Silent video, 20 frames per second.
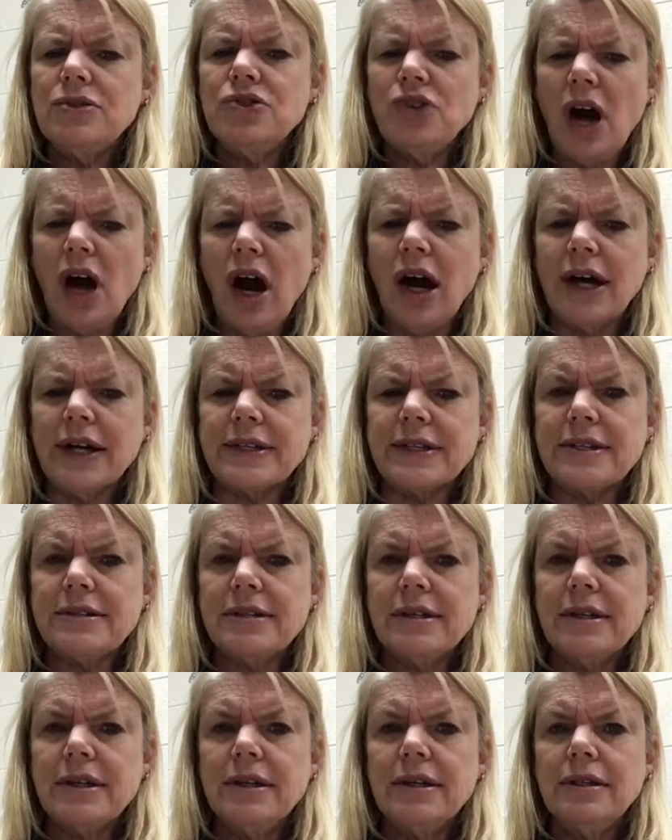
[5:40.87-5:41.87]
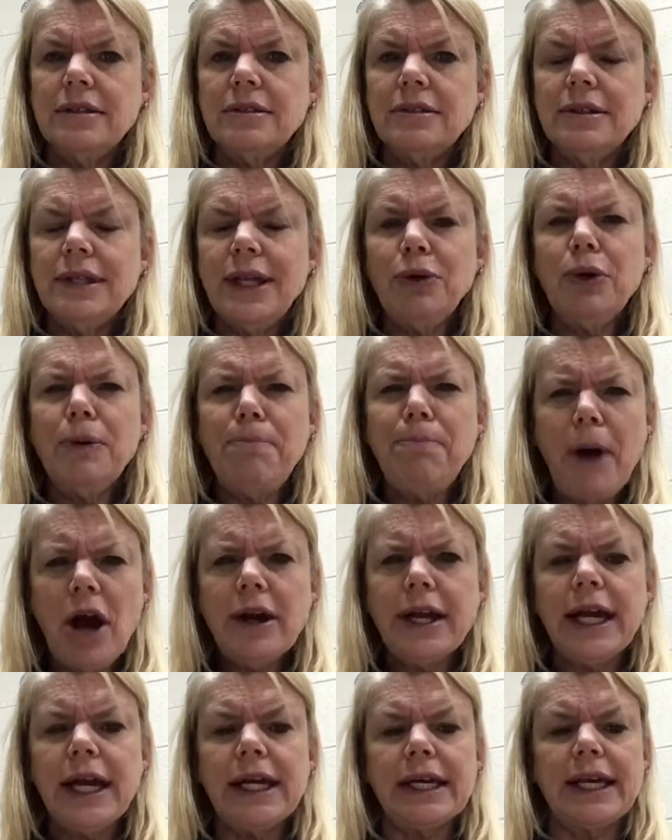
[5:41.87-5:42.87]
Dogs. They were
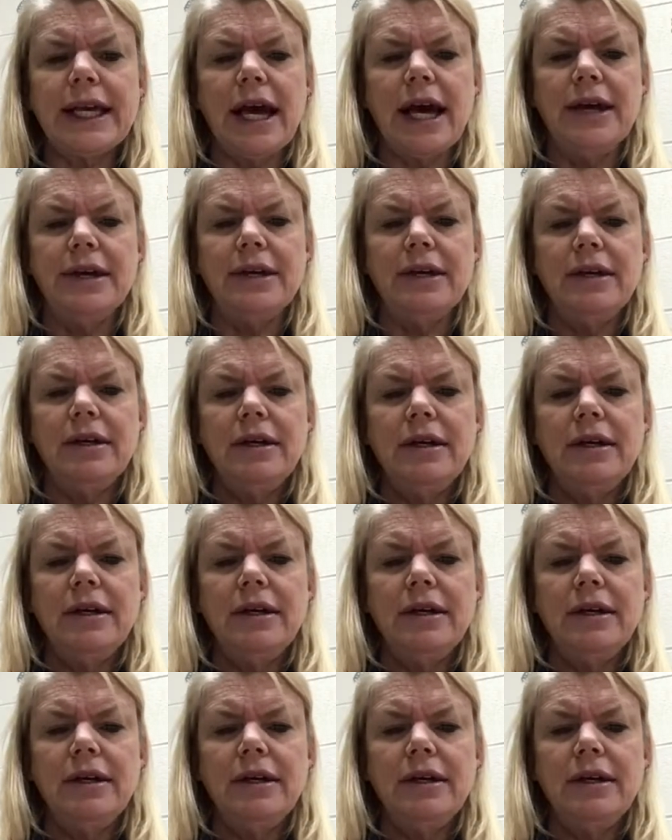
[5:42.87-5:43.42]
barking again.